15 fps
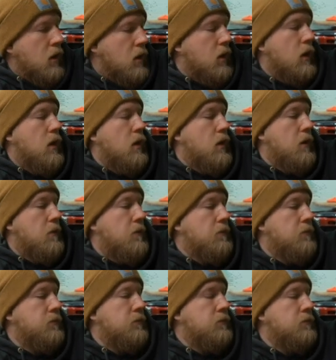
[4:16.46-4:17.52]

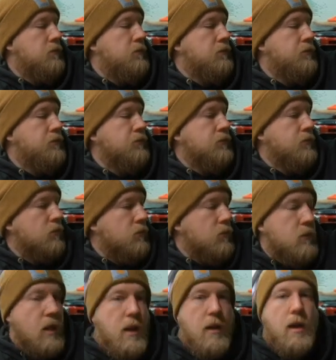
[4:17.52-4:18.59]
um,
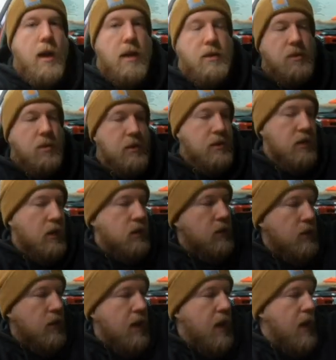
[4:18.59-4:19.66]
as a
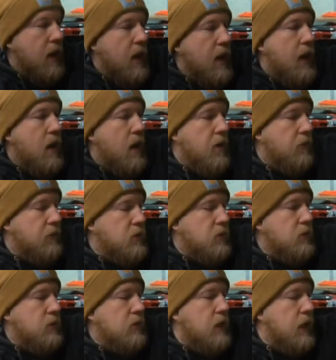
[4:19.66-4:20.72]
result of that, I have
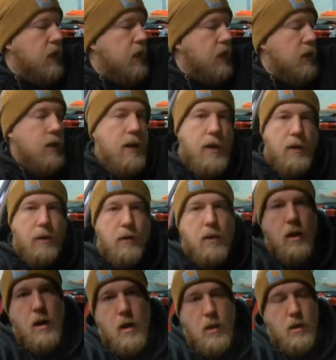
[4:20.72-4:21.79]
to get in and out of the
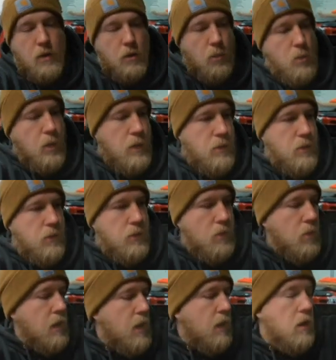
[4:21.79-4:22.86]
car with
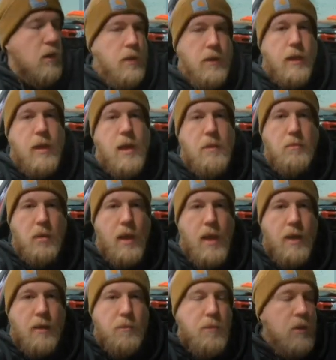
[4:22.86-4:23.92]
what I call the Ken
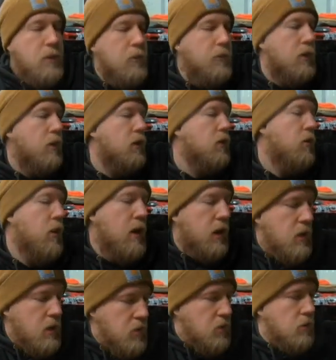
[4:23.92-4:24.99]
Block maneuver, where
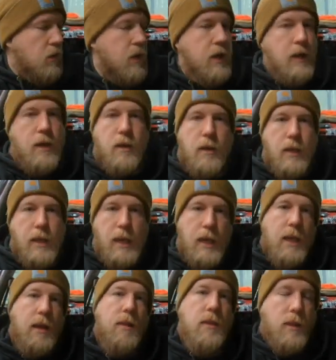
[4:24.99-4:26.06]
you like
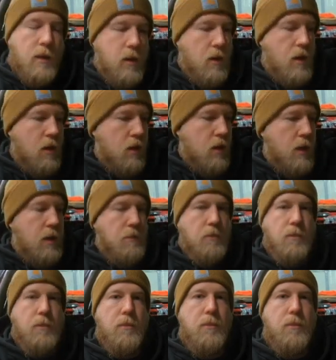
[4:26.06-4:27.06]
get in the car and